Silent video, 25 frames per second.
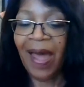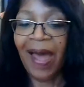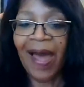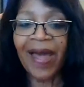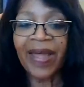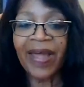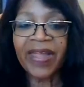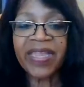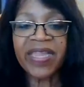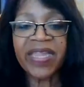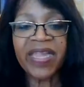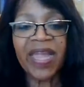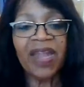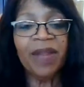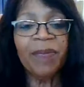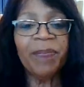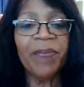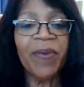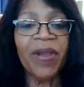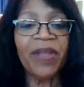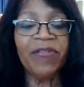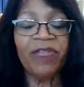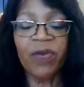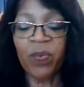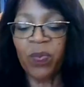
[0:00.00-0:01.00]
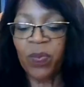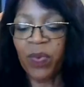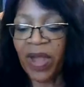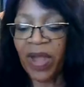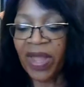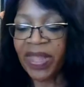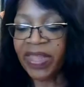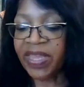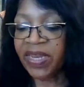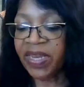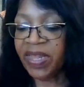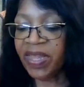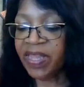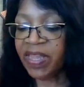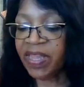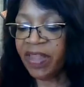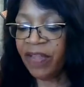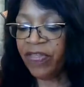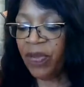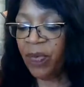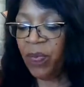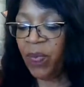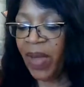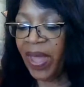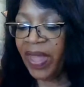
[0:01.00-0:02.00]
I celebrate the residents
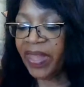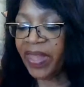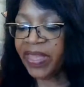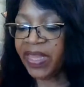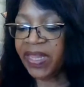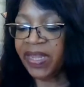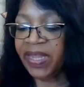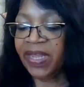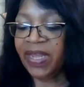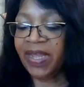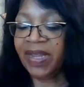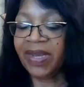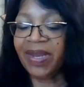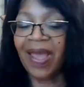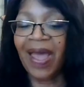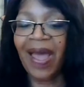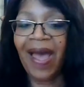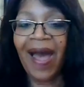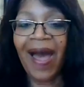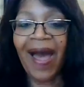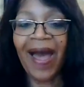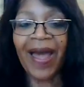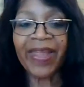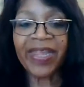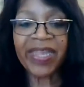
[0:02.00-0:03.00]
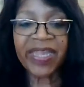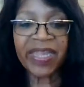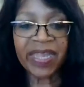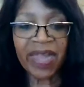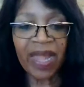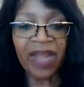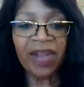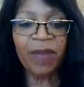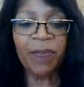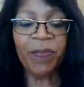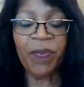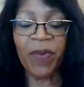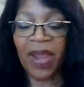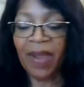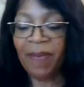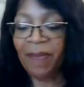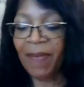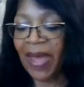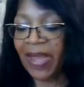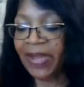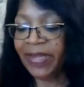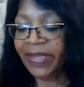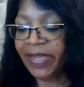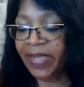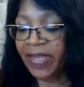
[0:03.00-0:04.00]
of the Wesleyan. I celebrate
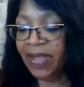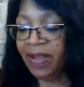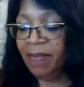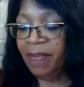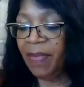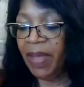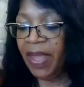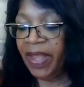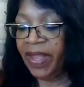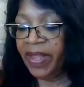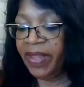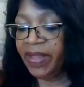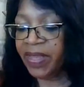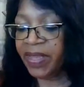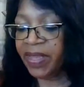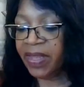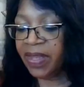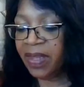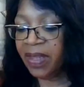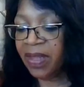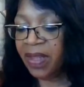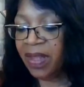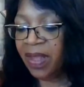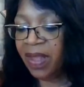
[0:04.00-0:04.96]
my teammates.